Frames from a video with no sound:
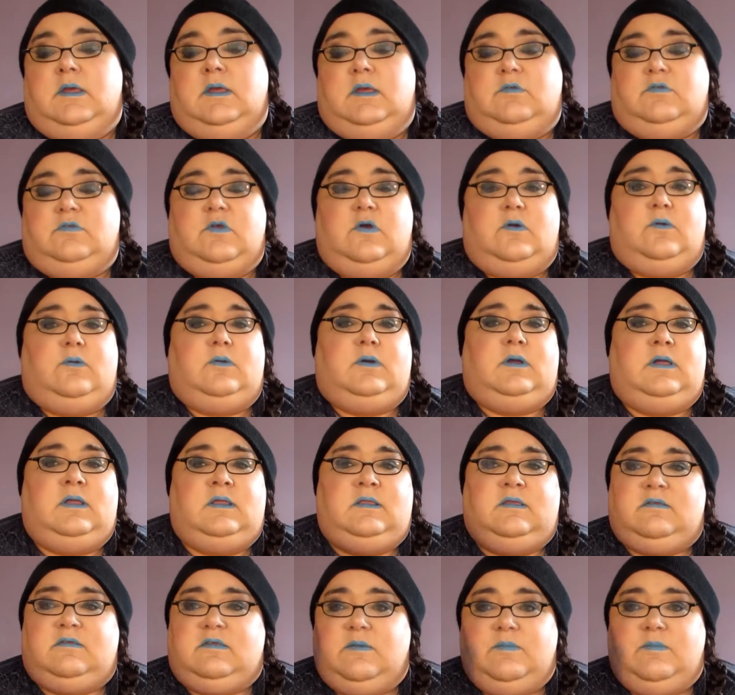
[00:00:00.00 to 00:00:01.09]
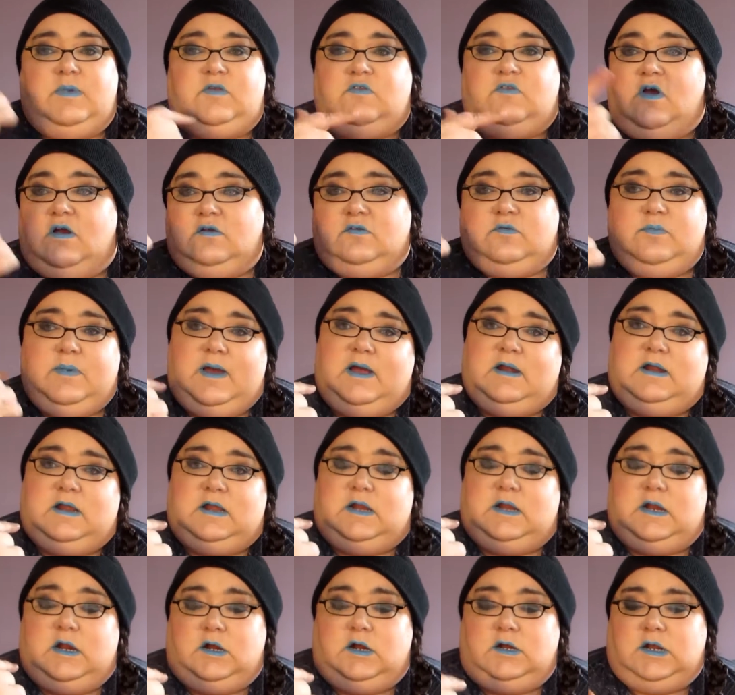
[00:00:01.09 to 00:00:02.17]
so this can be talked about at
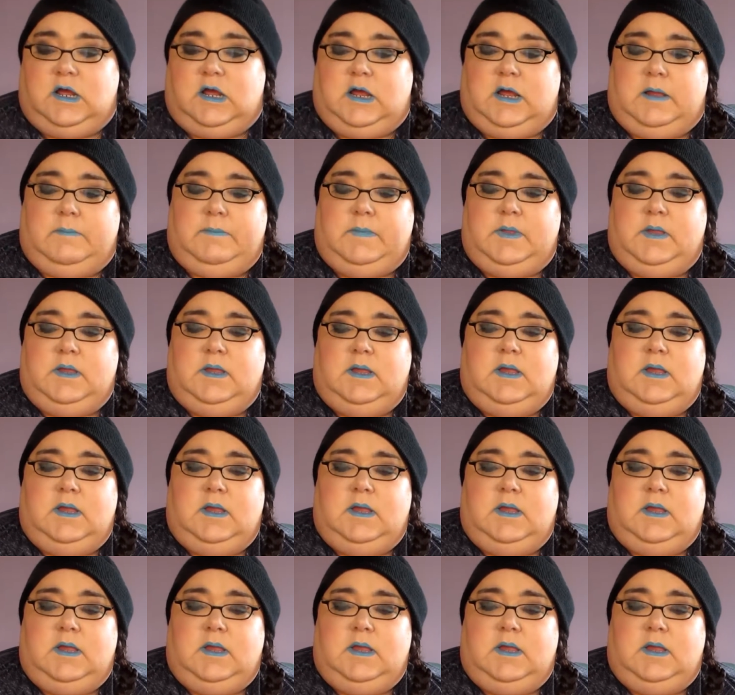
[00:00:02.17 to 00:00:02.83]
another time.